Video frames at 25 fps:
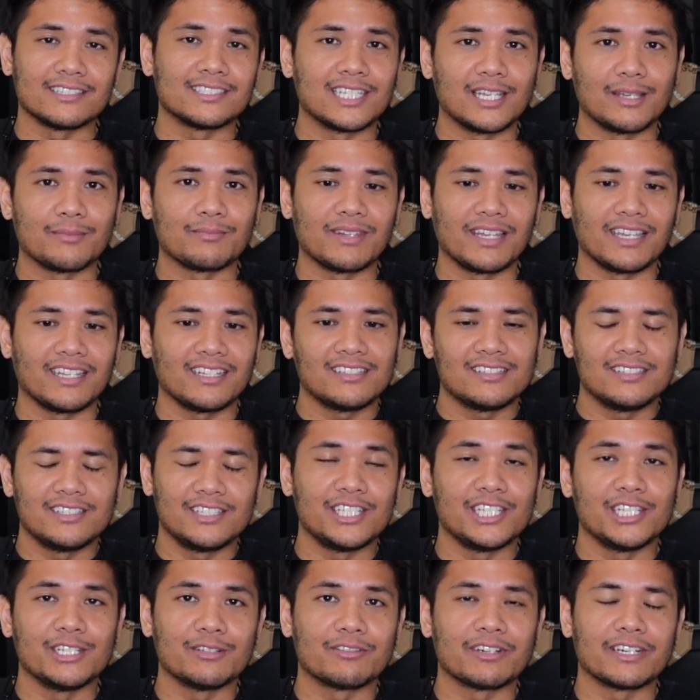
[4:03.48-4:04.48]
same like
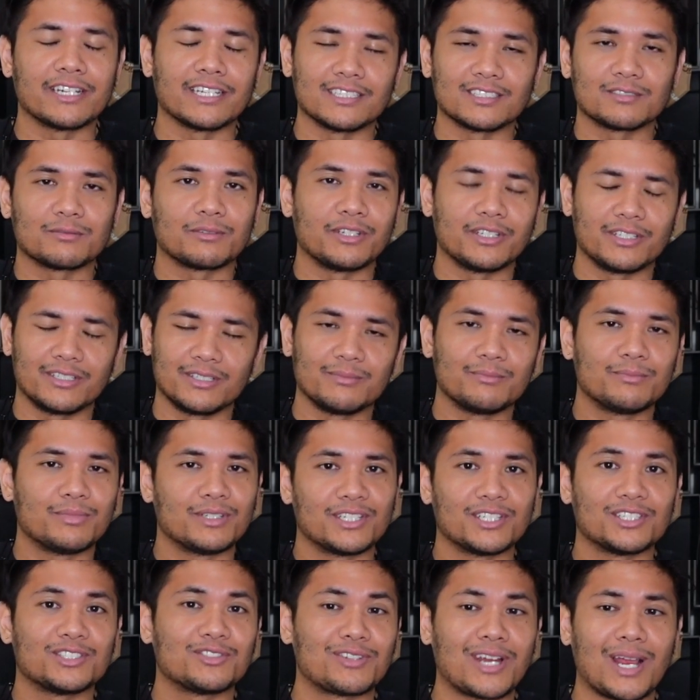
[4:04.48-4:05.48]
D-rings where you could
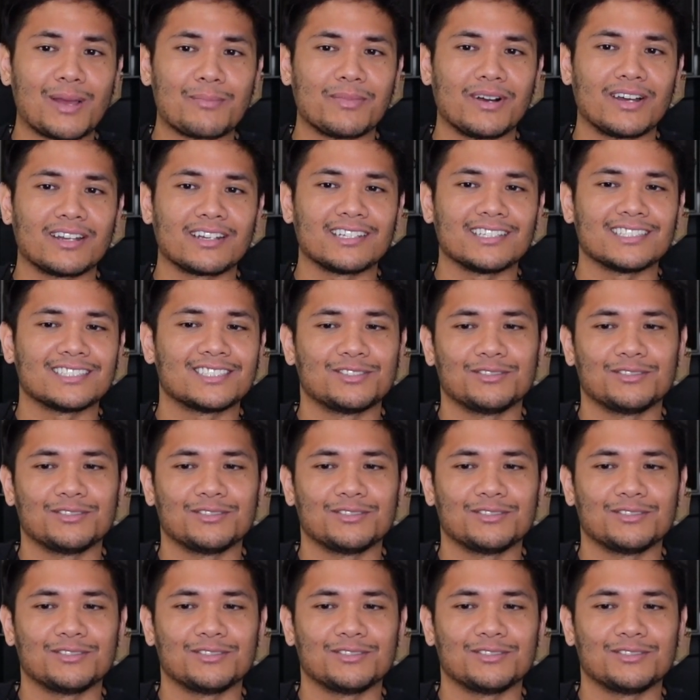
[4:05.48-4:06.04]
put a strap on it.